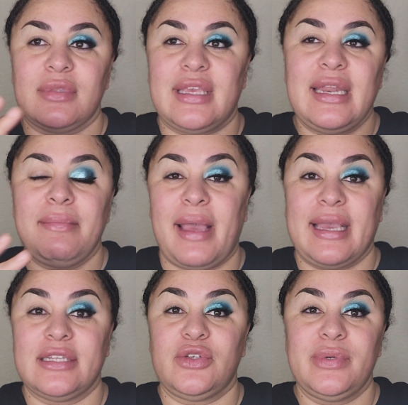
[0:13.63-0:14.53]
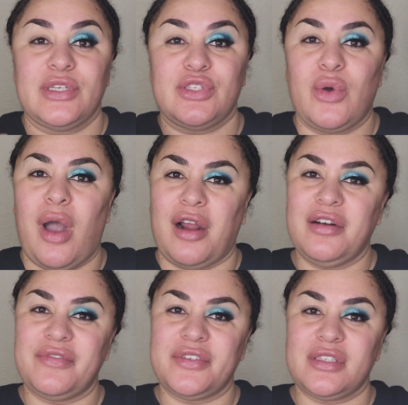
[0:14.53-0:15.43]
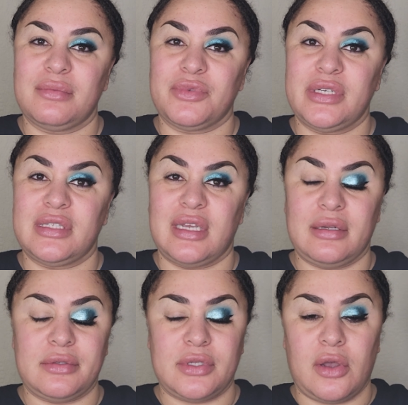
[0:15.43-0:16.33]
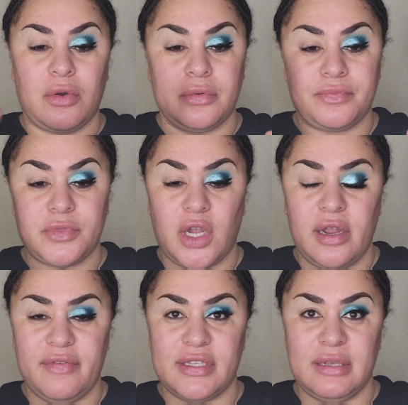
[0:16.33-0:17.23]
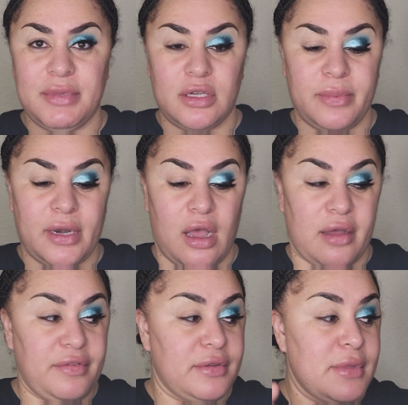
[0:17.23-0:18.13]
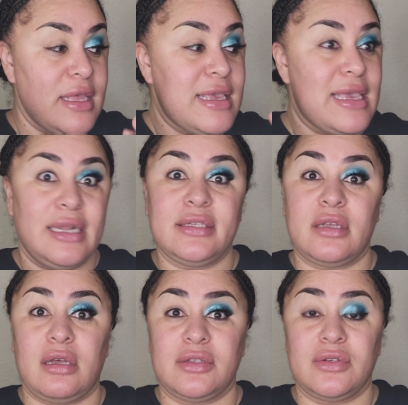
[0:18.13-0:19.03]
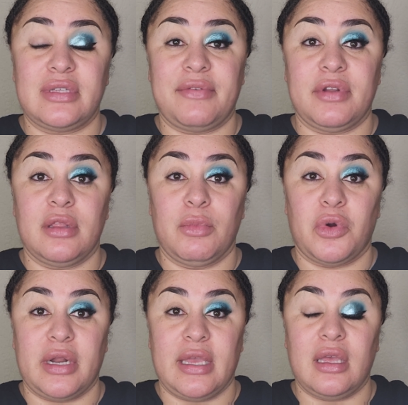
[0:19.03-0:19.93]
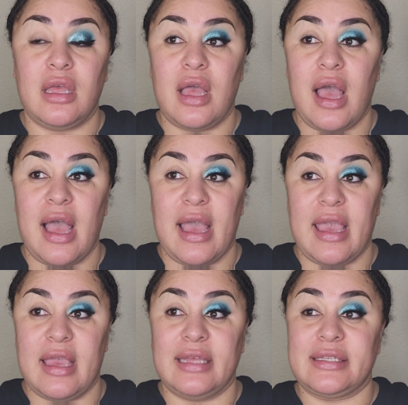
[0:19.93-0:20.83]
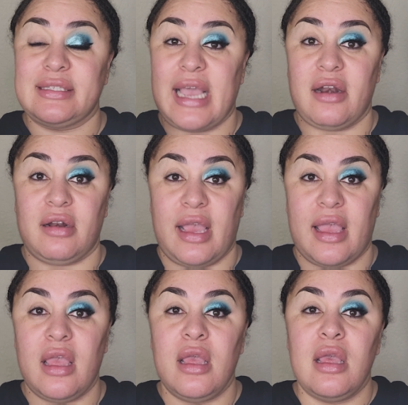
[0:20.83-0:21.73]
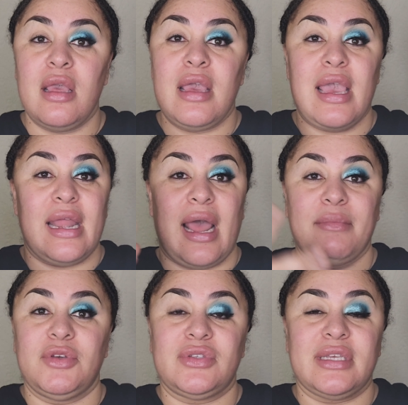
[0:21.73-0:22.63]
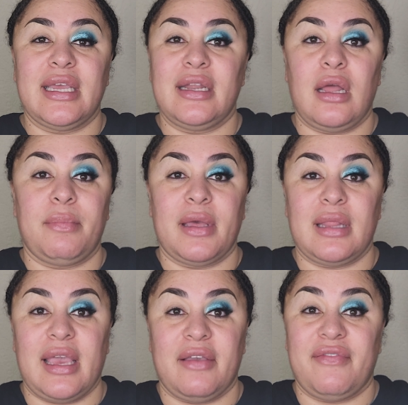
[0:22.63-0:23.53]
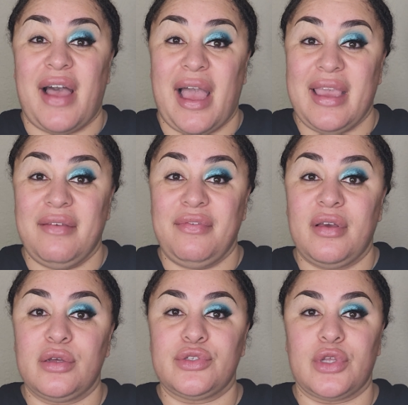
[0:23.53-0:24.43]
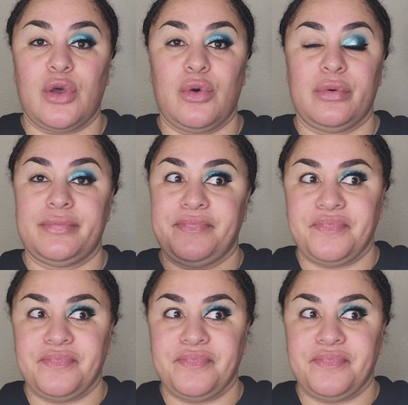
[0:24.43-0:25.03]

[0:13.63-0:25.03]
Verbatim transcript: getting back into it is so hard for some reason. So sorry if I seem a little bit off. It is also seven in the morning. I It's a Saturday and I'm used to getting up at like five. So